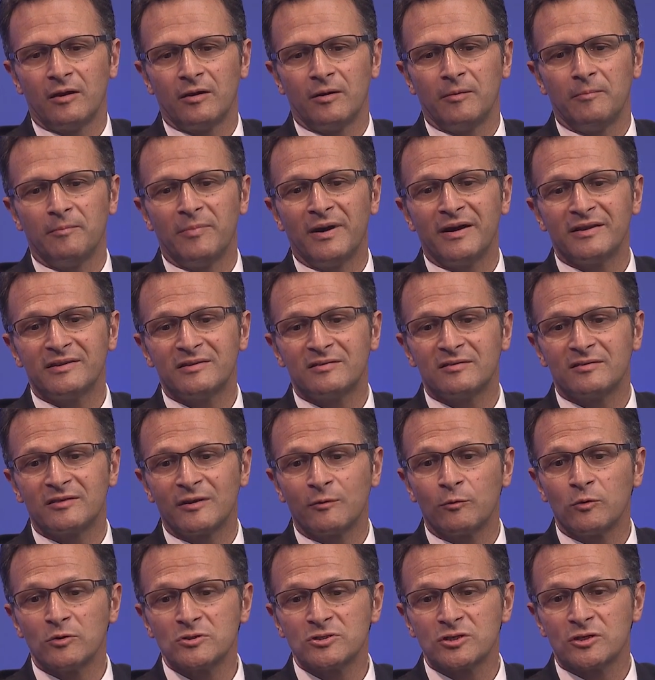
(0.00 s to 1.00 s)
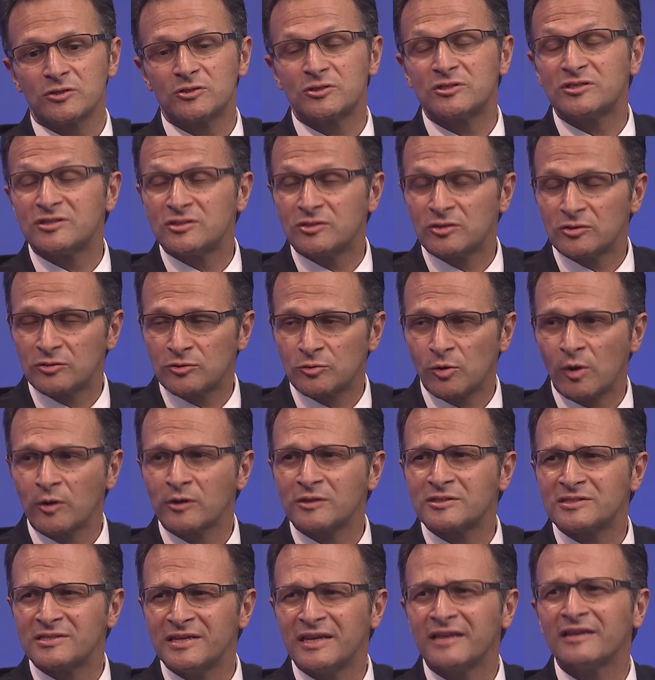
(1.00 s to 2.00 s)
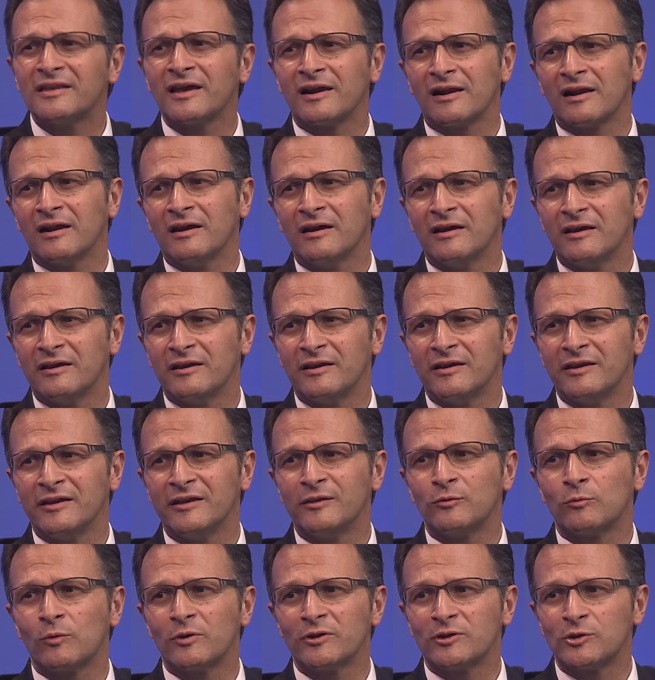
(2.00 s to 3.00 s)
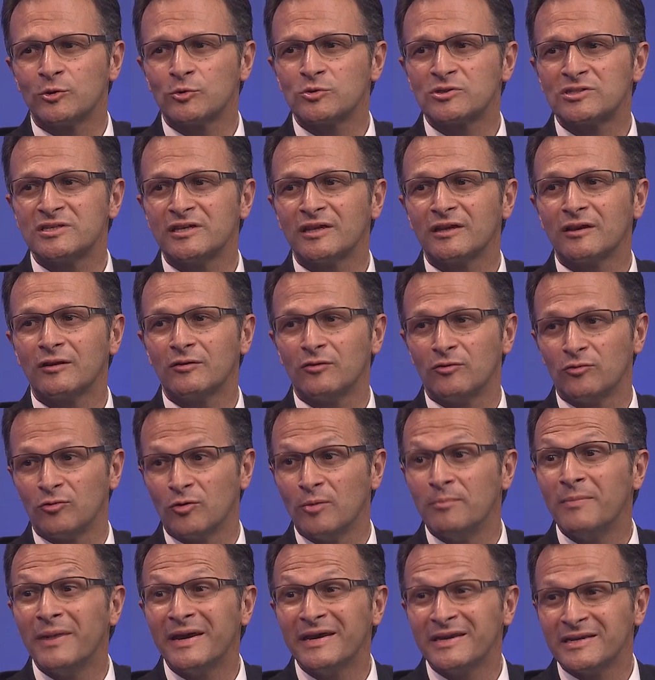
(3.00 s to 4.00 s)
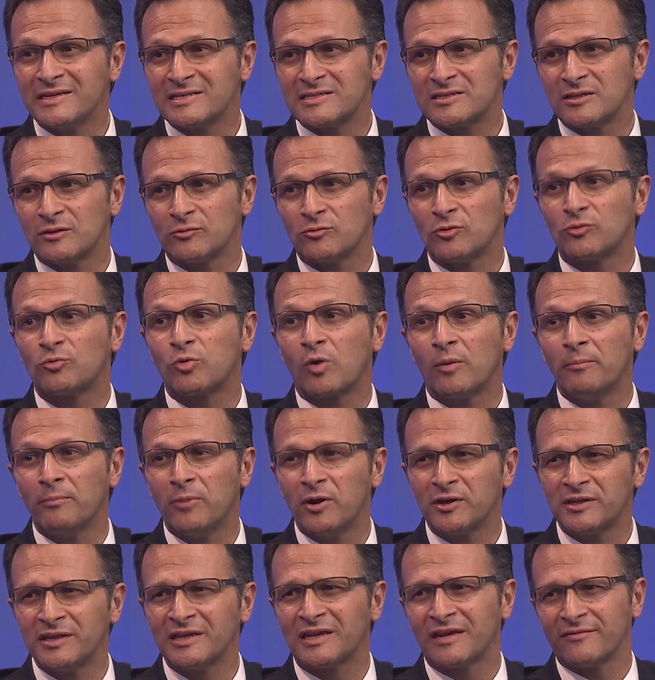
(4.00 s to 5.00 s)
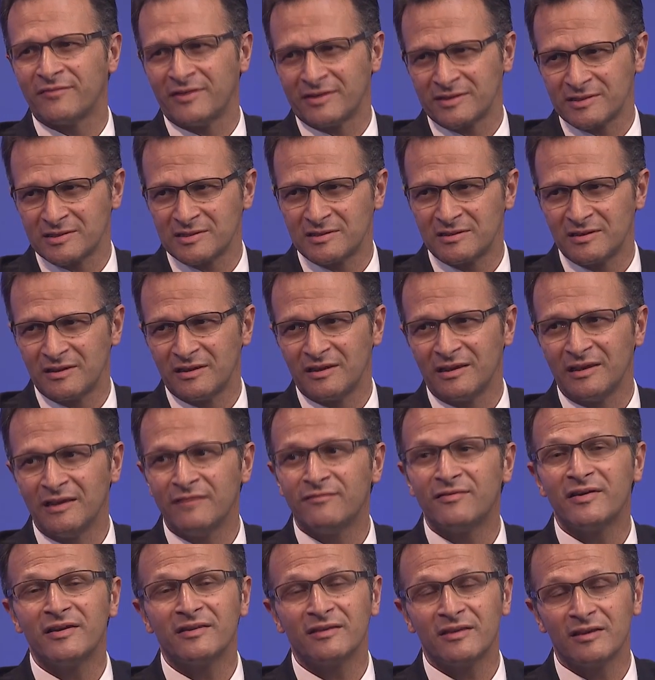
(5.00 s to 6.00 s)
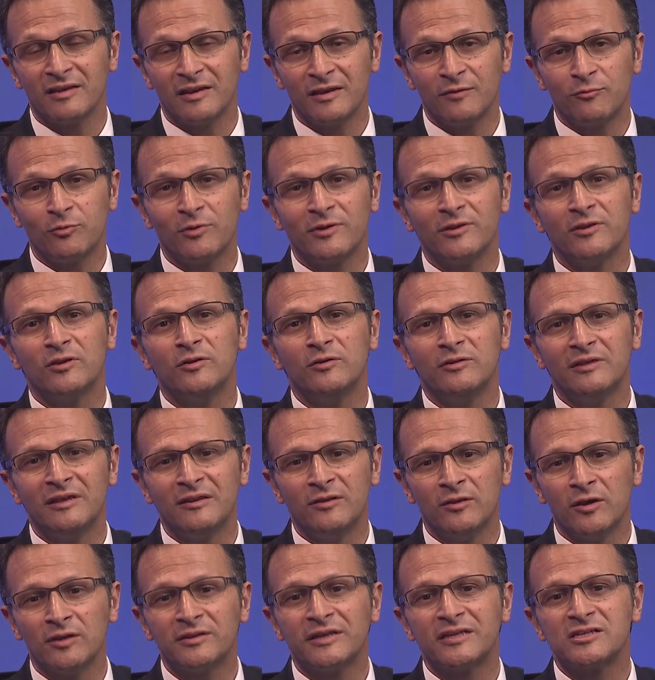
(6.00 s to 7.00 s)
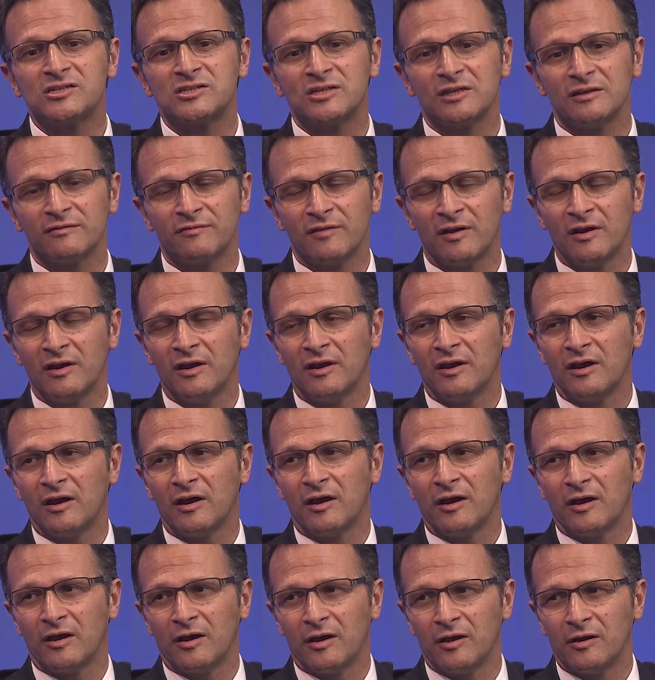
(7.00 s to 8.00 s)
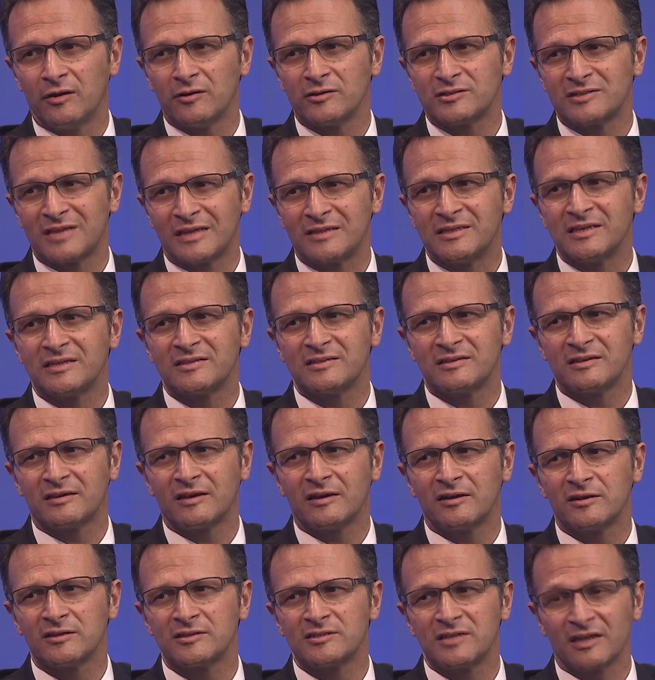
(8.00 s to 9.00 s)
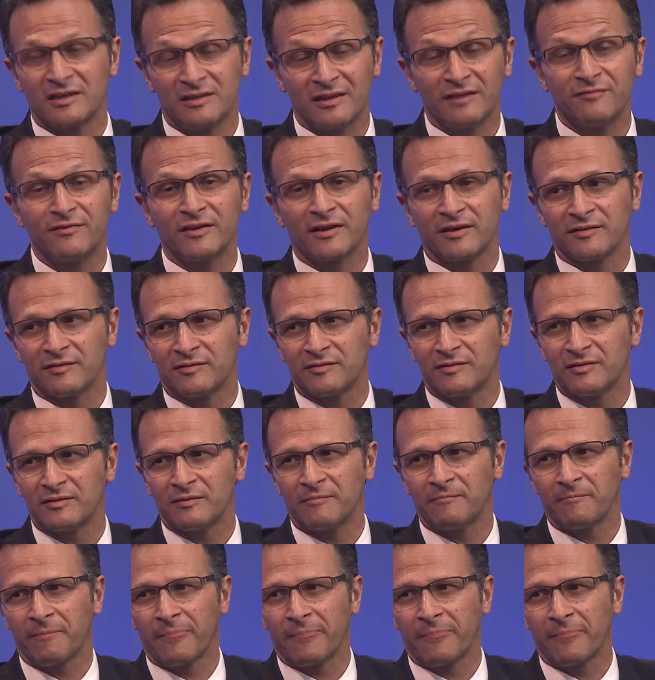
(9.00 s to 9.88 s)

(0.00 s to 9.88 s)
but there was a strong signal in reducing the MACE, the thrombotic events, even if we did not achieve statistical significance.